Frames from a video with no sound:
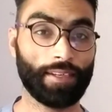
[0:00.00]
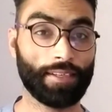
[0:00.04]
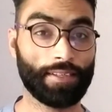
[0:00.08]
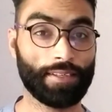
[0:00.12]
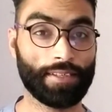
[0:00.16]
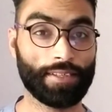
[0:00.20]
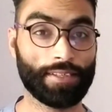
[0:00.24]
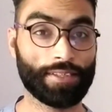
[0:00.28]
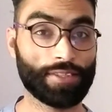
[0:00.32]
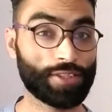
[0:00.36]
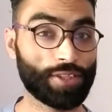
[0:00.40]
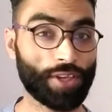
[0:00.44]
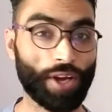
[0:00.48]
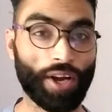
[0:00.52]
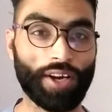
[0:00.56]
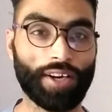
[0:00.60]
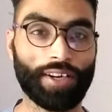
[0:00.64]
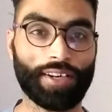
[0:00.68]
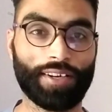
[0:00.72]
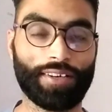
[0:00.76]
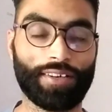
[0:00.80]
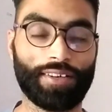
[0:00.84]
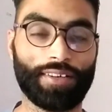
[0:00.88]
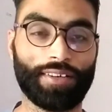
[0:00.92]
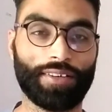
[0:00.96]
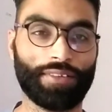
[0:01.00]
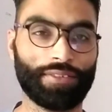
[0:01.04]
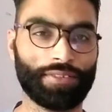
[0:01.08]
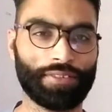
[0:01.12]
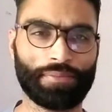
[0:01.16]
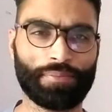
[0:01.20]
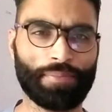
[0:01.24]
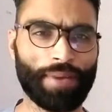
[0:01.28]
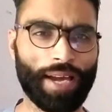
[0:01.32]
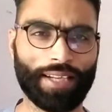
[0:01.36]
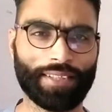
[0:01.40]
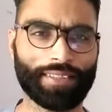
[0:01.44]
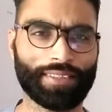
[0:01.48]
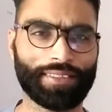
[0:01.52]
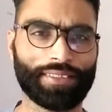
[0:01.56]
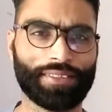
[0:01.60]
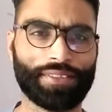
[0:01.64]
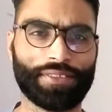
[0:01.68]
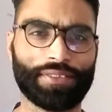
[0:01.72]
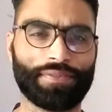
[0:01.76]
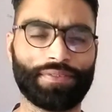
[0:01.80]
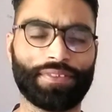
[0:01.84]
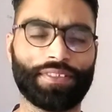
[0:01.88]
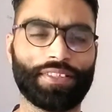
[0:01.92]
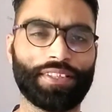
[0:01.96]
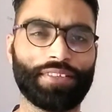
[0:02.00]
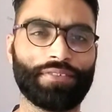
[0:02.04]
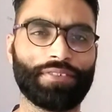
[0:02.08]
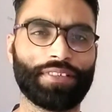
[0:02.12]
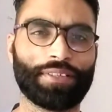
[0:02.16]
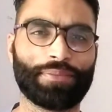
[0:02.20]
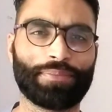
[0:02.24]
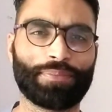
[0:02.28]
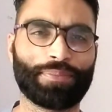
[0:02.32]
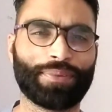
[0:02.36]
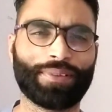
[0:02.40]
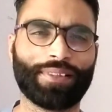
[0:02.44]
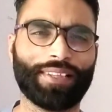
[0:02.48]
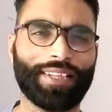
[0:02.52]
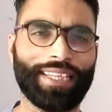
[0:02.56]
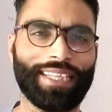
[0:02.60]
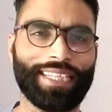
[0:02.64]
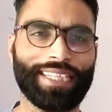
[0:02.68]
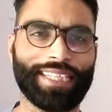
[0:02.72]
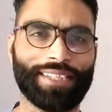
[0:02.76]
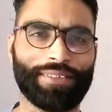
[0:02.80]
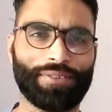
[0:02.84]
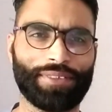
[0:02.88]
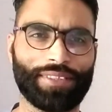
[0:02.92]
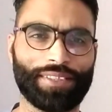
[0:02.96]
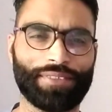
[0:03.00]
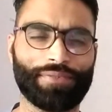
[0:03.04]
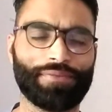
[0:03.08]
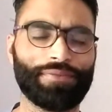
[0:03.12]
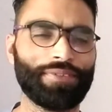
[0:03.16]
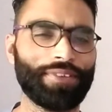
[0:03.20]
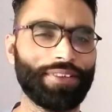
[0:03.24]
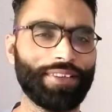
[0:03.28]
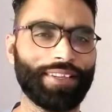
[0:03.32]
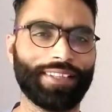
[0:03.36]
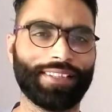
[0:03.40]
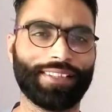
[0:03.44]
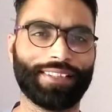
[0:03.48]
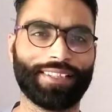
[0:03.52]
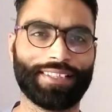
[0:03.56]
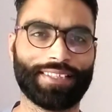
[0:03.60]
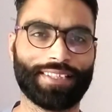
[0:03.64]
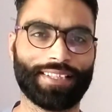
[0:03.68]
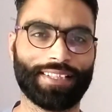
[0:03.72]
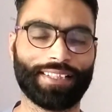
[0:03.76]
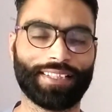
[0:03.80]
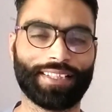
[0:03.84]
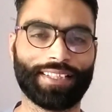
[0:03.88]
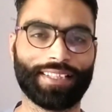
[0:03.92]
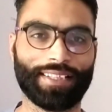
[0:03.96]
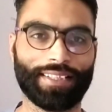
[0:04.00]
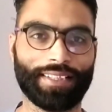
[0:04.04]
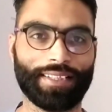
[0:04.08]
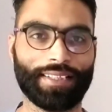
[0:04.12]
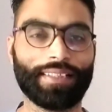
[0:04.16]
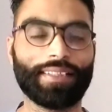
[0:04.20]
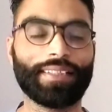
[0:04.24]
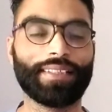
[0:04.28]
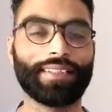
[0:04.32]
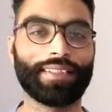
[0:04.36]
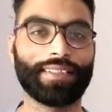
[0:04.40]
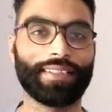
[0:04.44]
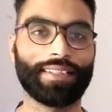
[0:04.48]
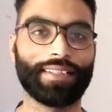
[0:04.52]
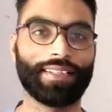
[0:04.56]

He saw her on the bank of a river playing with a very little girl,